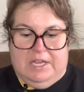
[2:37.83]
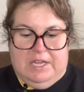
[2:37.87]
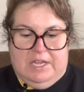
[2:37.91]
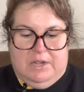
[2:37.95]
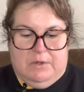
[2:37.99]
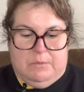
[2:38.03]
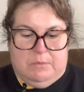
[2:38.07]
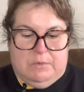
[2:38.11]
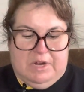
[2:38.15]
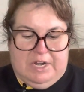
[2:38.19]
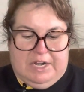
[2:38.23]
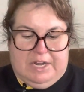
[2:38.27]

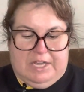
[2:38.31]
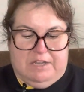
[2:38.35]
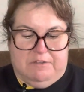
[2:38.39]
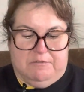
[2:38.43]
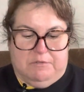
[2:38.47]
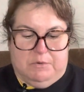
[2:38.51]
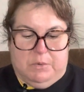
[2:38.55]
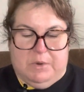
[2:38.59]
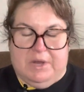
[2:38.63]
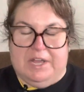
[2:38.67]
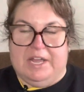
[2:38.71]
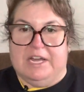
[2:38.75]
want to
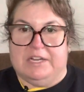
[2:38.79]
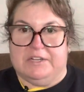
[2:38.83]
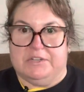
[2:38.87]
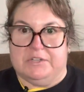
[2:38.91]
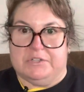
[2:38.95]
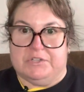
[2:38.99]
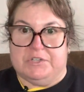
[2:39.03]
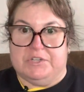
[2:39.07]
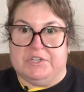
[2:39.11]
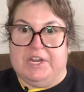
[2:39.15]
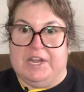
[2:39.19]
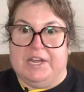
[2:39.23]
give away on
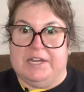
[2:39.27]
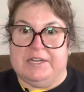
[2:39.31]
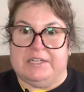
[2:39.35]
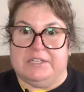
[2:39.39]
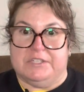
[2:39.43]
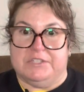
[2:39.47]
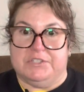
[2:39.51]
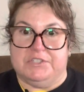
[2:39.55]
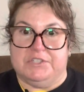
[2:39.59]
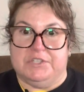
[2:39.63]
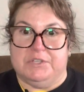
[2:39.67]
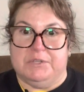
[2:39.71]
your
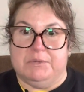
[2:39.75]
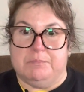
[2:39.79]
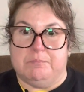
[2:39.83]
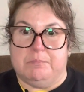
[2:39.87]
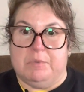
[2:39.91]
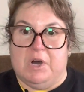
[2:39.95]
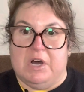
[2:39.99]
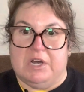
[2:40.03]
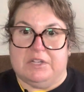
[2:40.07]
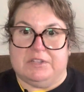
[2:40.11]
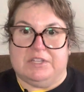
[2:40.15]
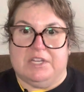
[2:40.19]
channel. She
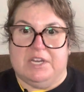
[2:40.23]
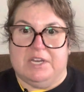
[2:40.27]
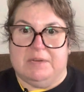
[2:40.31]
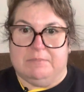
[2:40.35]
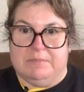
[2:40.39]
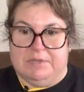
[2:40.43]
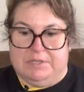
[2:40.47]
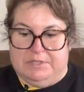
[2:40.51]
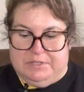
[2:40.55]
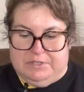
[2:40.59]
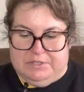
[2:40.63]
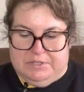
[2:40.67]
bought
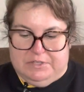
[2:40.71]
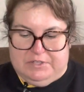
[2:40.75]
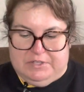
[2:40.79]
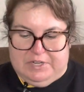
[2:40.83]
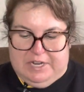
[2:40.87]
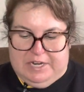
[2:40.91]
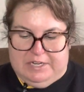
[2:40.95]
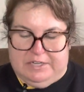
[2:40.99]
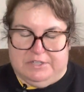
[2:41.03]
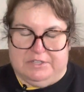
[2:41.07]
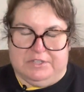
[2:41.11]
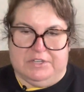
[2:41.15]
them and
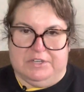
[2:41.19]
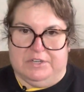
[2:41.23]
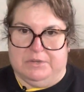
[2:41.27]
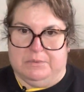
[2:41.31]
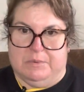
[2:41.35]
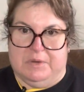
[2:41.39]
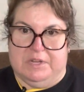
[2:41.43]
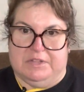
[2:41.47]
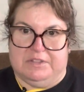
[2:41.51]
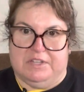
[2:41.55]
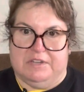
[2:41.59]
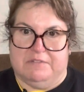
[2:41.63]
decided she didn't
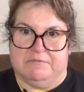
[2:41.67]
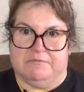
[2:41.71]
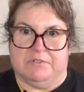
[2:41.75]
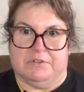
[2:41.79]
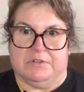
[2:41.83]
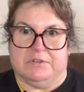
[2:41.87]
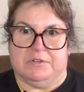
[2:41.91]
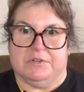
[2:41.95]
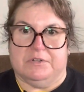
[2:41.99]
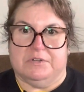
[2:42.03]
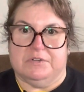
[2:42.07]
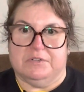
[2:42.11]
want them
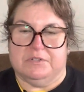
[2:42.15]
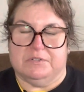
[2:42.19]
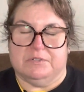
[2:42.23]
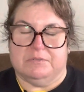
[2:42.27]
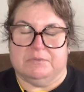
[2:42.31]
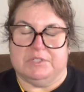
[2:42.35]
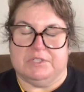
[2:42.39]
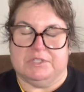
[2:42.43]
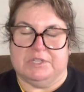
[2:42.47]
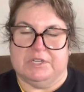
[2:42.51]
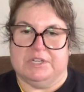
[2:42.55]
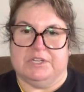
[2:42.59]
for,
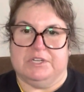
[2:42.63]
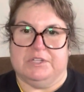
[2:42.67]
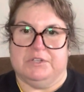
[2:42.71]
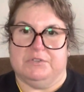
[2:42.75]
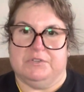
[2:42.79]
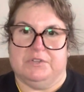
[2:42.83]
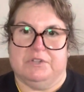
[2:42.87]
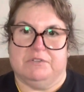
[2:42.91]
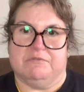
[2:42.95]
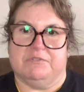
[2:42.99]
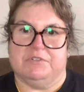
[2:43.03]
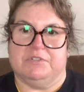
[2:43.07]
wasn't going to
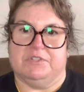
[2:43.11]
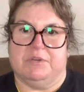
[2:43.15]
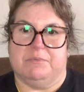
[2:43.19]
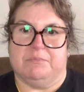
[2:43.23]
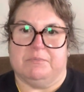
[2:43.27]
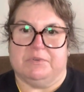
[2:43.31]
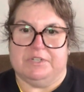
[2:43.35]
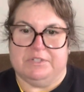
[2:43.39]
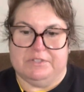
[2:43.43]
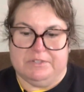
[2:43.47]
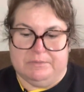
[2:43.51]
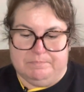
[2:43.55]
use them for
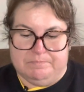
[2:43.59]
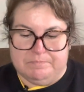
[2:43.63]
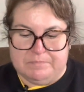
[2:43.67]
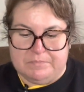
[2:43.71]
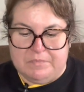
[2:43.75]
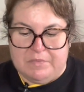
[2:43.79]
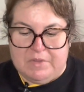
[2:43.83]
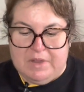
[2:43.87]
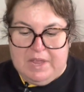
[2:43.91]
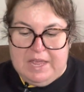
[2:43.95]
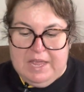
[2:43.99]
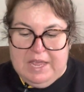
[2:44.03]
some reason.
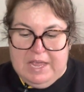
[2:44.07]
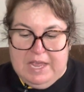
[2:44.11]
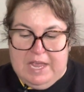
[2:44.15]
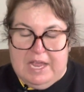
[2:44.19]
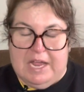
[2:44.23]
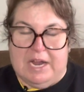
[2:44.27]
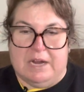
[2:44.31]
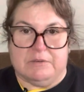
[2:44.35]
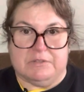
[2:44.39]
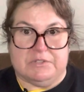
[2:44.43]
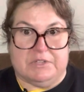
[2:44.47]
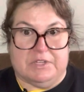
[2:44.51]

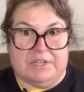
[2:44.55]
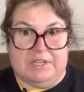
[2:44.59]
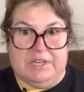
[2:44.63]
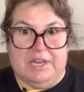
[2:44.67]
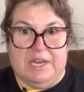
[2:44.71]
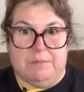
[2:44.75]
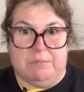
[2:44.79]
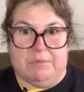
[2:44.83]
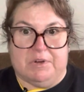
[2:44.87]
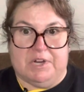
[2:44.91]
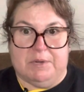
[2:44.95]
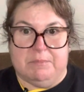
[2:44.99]
And I was like,
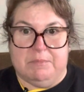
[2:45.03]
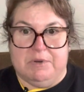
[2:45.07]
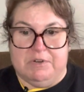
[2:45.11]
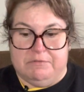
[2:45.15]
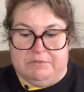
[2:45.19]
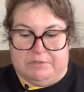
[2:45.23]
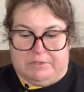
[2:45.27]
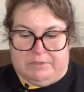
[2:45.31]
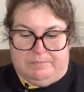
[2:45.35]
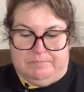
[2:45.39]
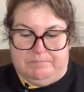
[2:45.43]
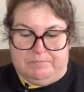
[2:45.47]
yeah, bring them
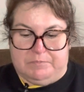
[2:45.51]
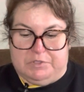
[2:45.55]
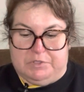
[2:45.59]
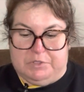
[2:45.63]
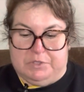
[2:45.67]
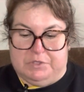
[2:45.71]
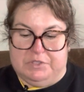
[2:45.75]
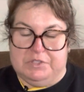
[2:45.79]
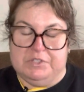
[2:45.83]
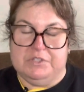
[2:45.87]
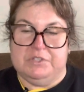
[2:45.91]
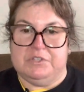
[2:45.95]
over.
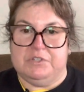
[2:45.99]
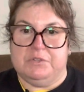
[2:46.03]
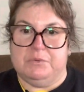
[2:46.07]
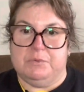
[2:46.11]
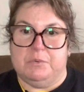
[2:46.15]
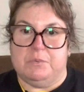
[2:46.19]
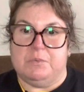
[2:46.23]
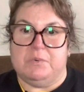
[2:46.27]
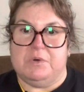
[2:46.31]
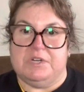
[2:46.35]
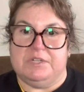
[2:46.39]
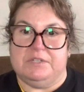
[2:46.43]
So this is
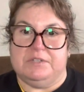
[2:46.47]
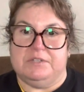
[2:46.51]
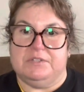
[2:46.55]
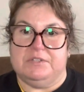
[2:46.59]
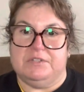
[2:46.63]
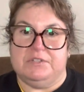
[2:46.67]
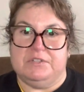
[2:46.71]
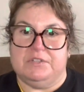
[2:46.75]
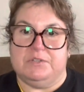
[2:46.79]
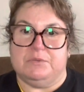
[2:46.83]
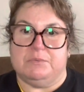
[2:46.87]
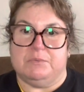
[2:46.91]
the one,
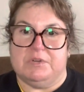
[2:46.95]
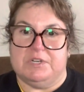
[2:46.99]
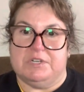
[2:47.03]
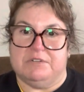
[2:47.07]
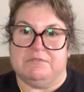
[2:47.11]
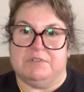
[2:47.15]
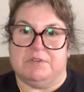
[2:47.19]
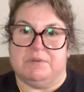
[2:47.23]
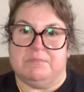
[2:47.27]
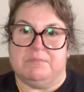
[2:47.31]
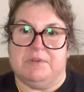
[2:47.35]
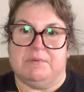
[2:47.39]
this is one
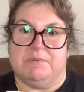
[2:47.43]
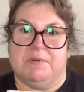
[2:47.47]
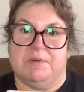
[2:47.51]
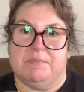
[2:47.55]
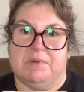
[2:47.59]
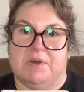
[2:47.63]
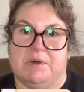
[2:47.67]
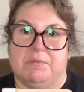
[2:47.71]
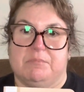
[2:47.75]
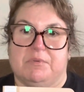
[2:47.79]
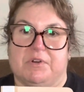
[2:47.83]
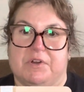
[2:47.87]
of them that my
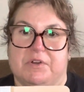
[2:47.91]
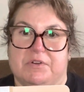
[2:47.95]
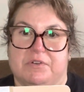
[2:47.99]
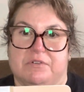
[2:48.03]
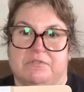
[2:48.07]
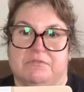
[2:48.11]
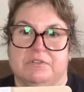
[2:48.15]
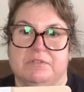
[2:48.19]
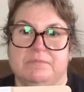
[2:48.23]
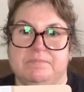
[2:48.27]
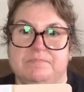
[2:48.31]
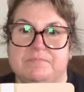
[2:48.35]
mom brought
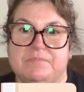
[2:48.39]
over.